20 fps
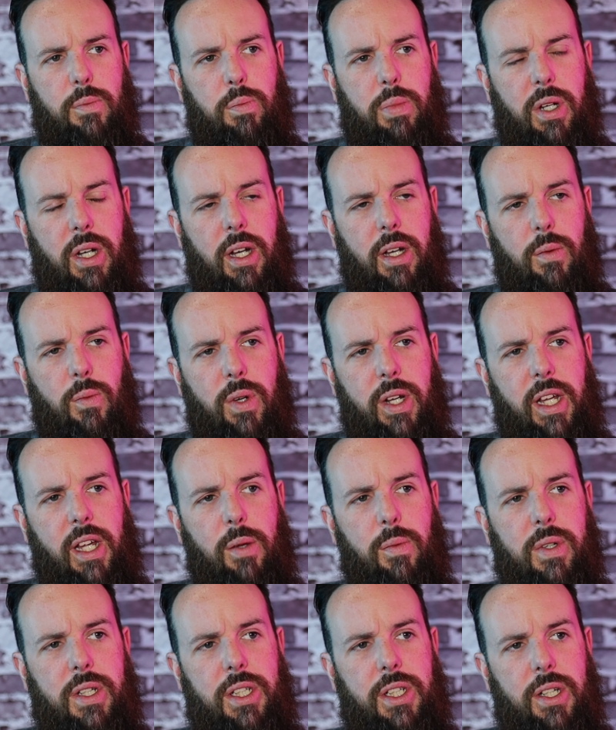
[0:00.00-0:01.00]
But when he
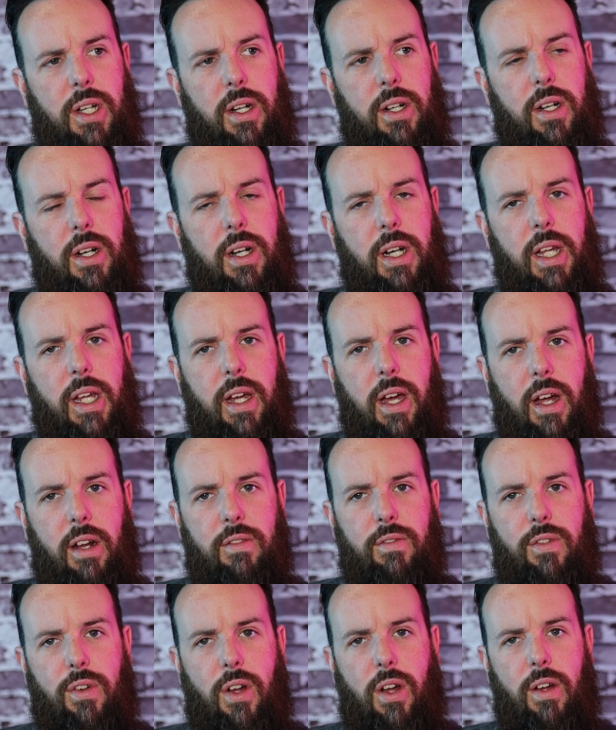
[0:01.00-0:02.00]
was younger, he got
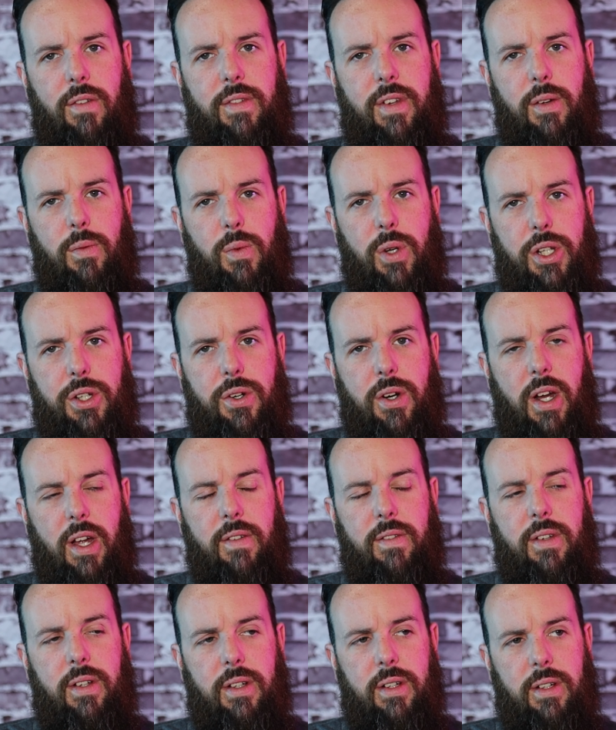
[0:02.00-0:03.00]
involved in
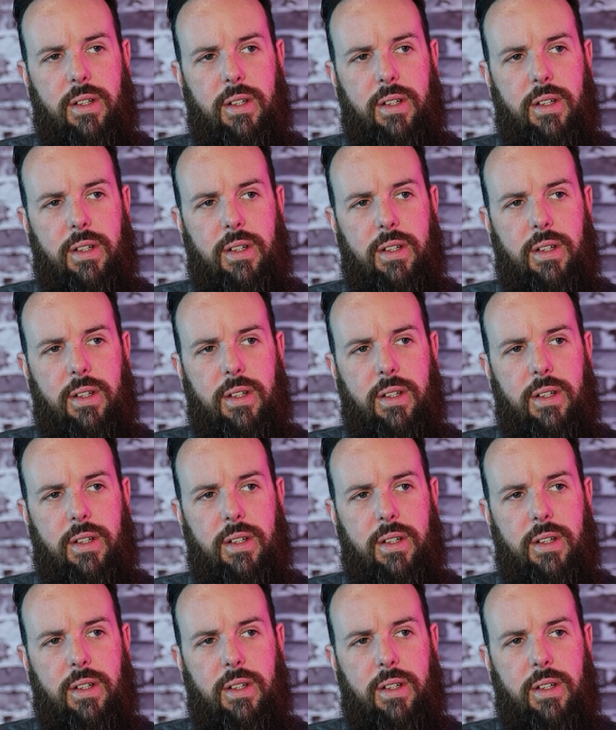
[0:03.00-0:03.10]
witchcraft.